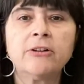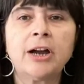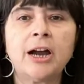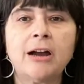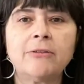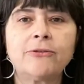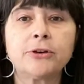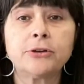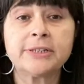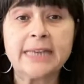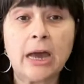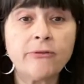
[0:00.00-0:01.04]
for
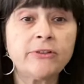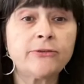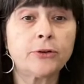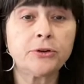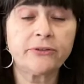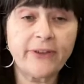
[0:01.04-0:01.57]
yourself and for your